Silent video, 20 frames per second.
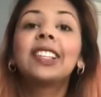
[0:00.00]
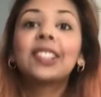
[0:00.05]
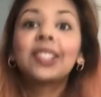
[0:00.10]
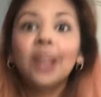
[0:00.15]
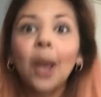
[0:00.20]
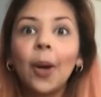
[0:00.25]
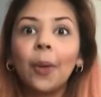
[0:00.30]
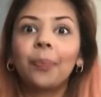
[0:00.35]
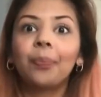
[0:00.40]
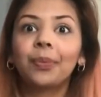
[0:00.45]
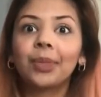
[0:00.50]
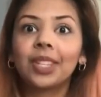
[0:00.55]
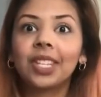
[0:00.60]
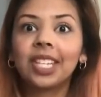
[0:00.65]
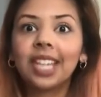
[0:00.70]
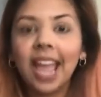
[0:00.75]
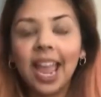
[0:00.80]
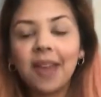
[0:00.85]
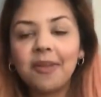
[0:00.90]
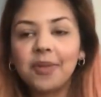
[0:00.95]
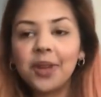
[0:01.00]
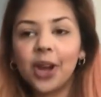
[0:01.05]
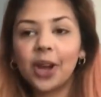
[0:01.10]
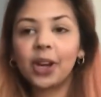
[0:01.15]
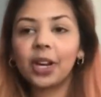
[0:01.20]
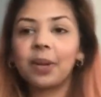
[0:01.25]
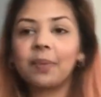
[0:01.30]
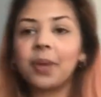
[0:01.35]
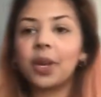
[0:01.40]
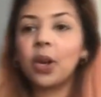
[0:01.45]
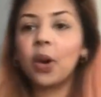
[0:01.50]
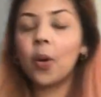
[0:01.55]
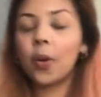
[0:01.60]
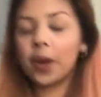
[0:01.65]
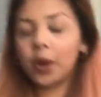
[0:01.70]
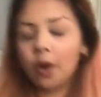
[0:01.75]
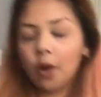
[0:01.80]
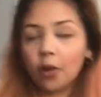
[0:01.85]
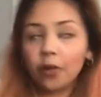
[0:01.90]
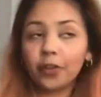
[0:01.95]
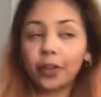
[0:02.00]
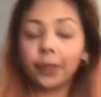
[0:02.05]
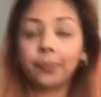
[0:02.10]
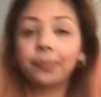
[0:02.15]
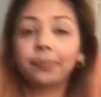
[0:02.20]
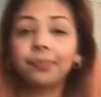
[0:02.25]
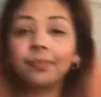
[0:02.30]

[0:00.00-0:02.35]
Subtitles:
So today we are going to be going over